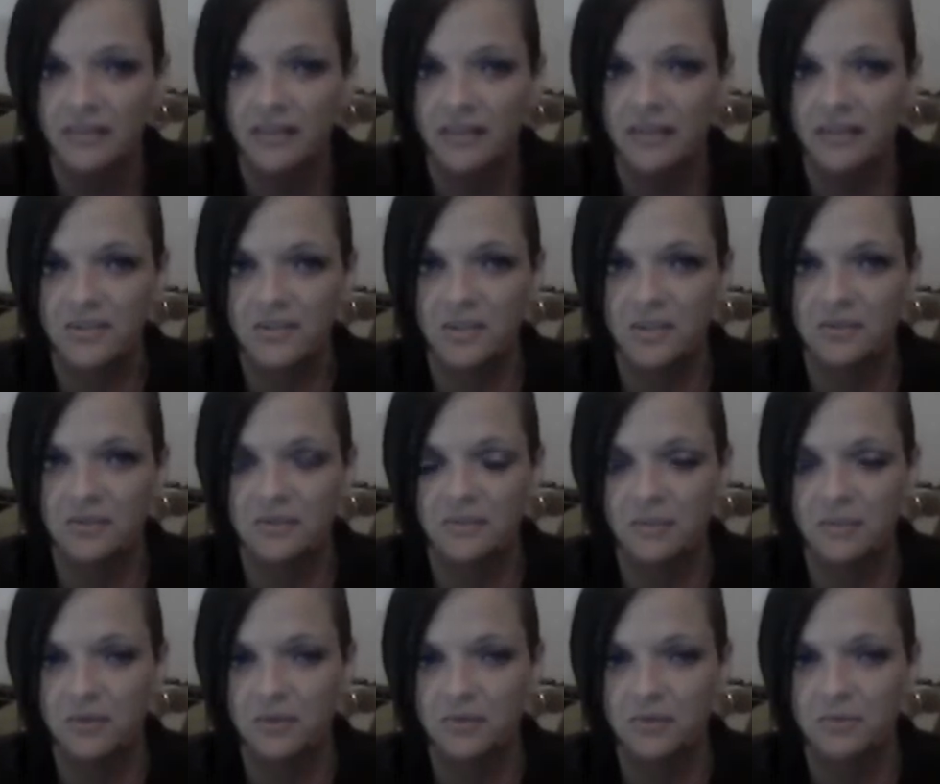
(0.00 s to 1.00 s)
and it shows a
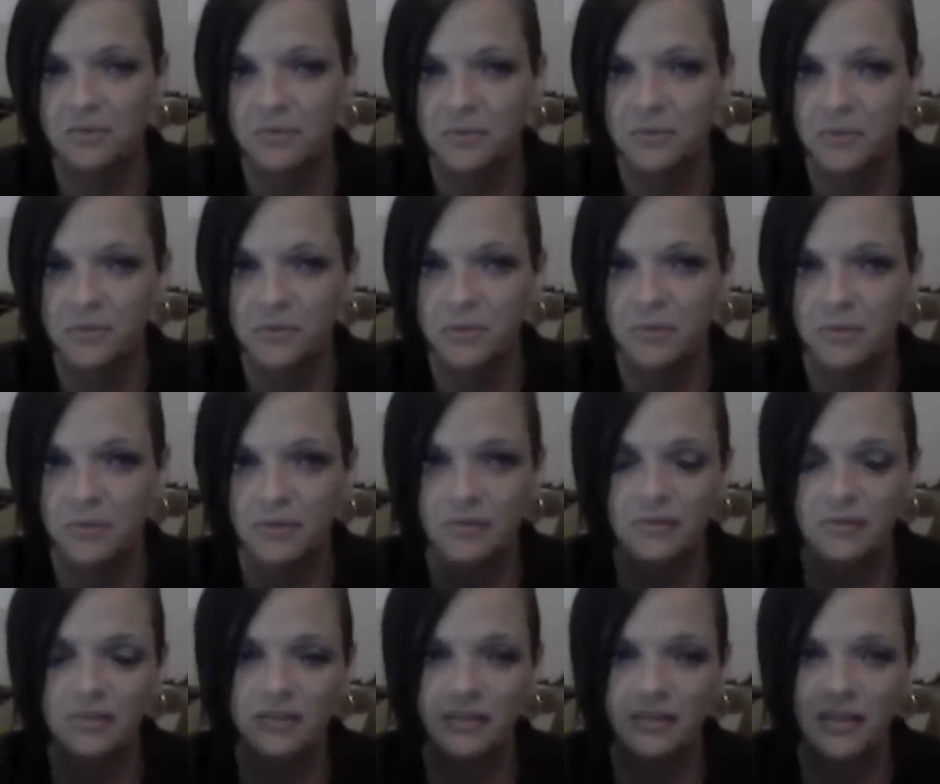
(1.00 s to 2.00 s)
virtual tour,
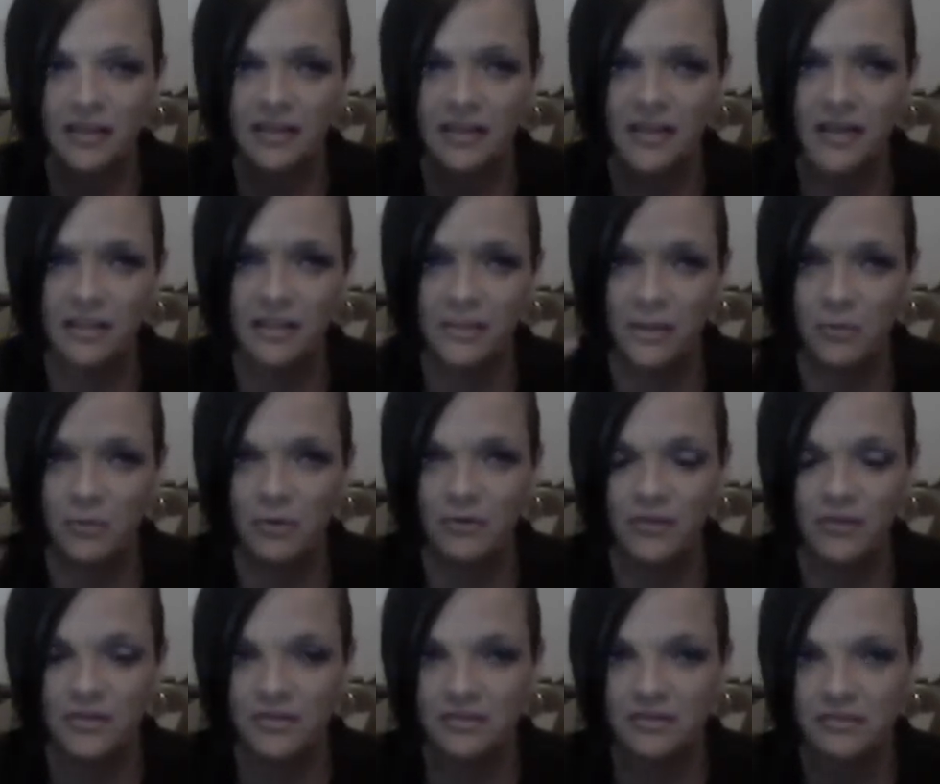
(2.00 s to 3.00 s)
like I uh, go on
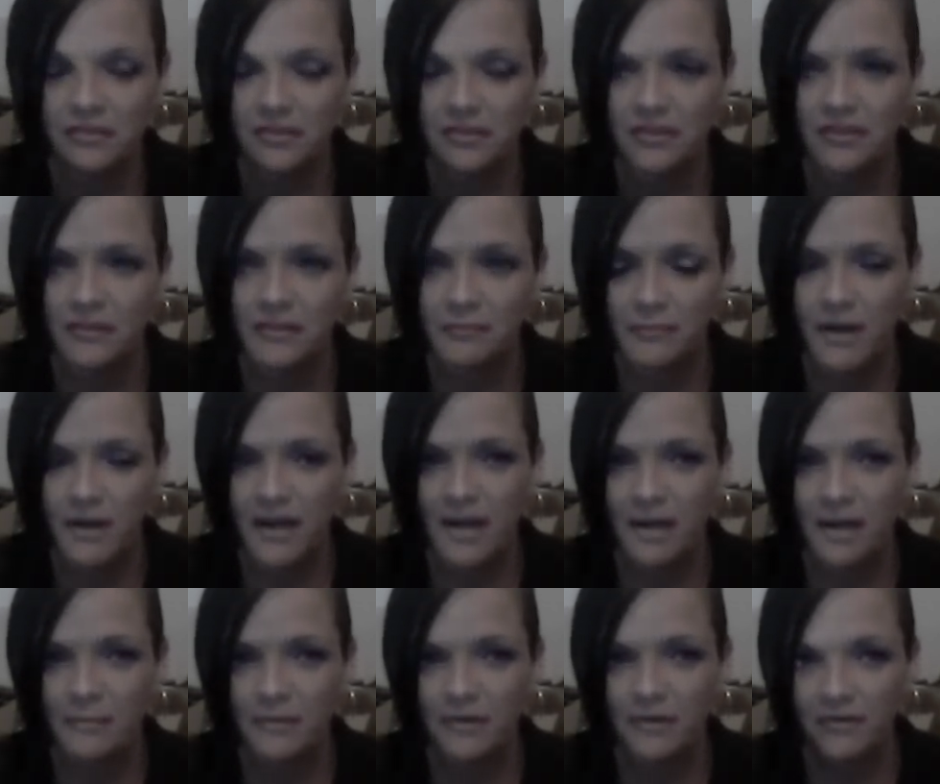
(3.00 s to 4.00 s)
the
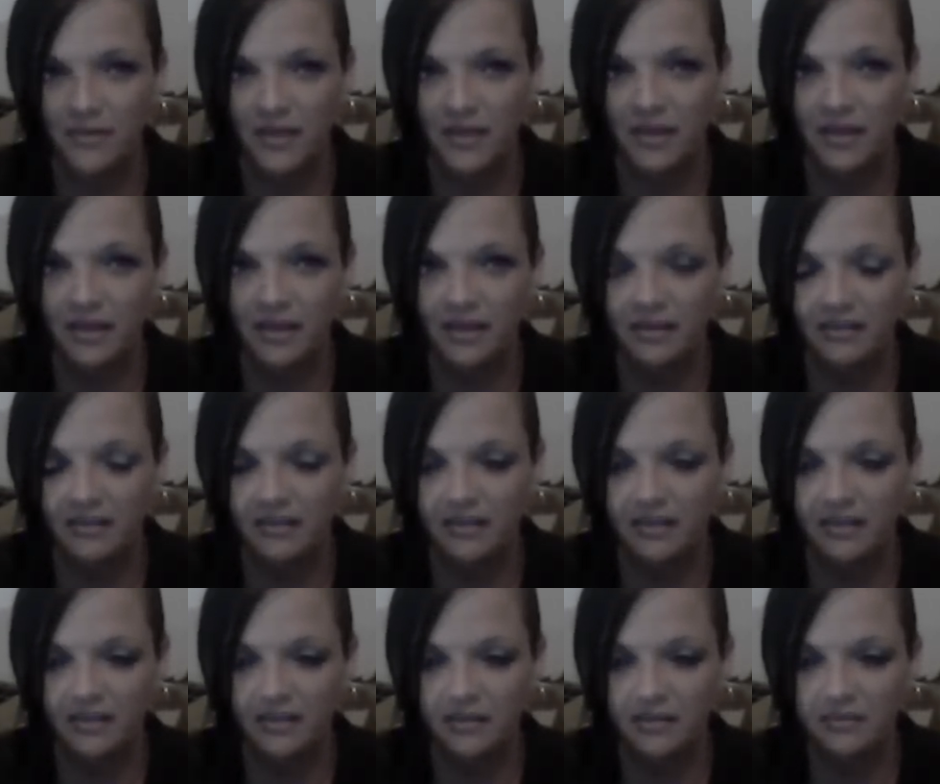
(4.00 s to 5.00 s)
map thing,
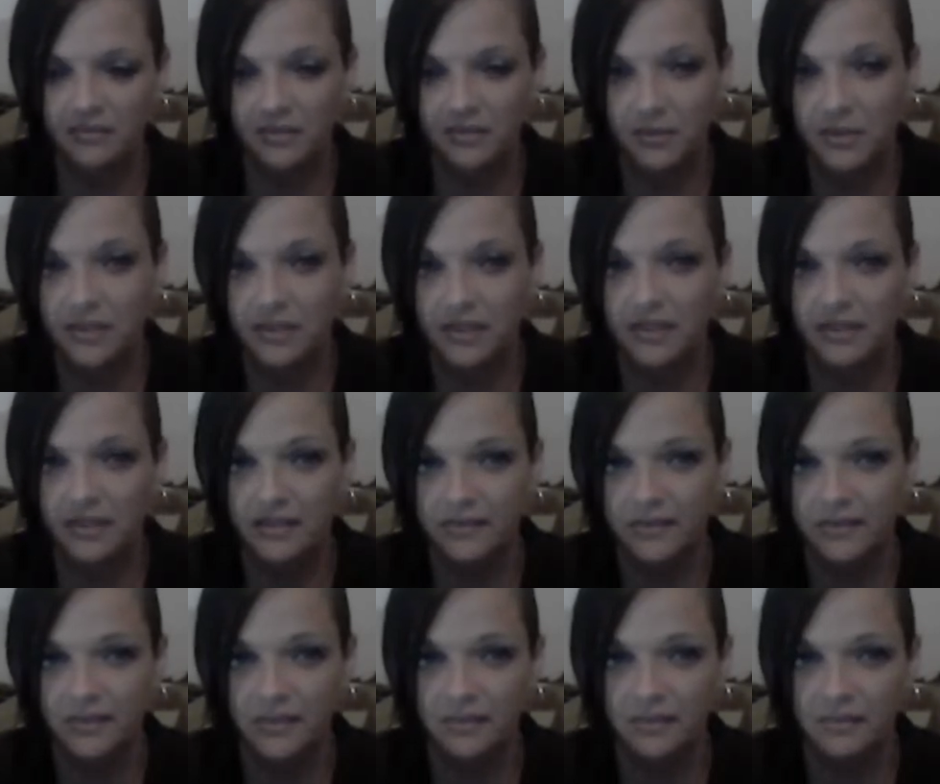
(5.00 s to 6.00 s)
like 3D
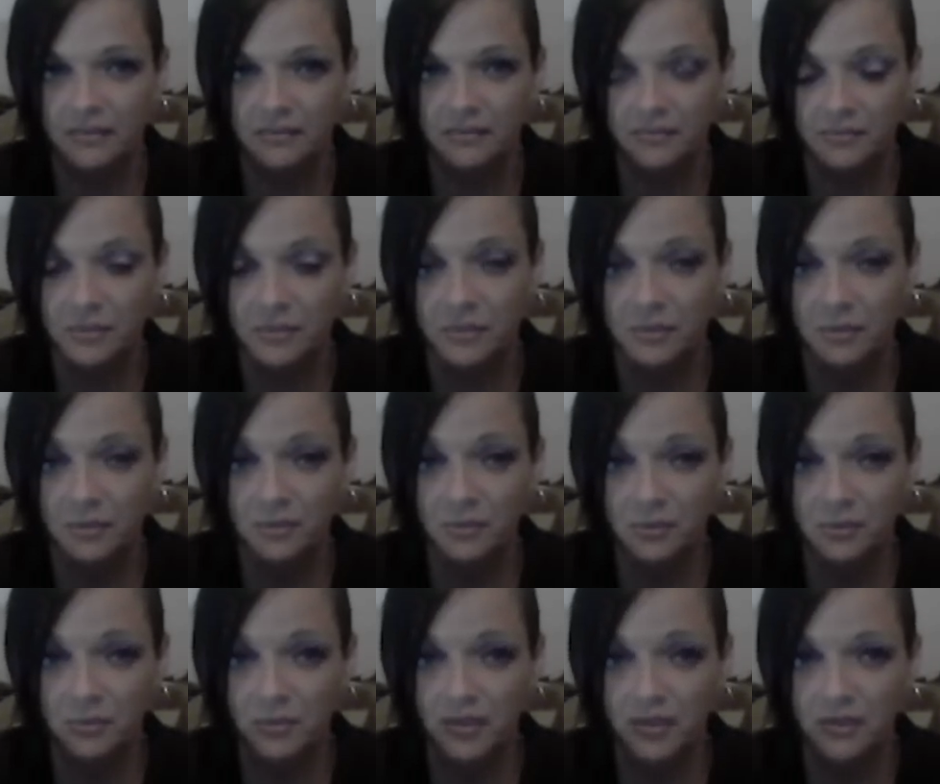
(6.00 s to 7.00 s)
thing, view or
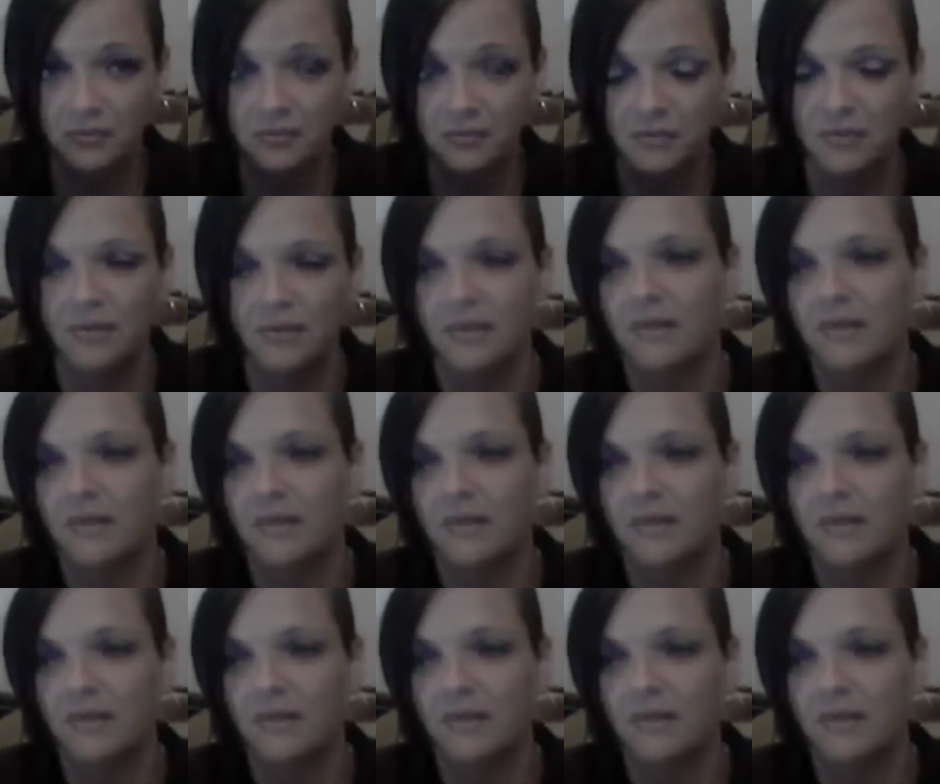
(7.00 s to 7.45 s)
whatever.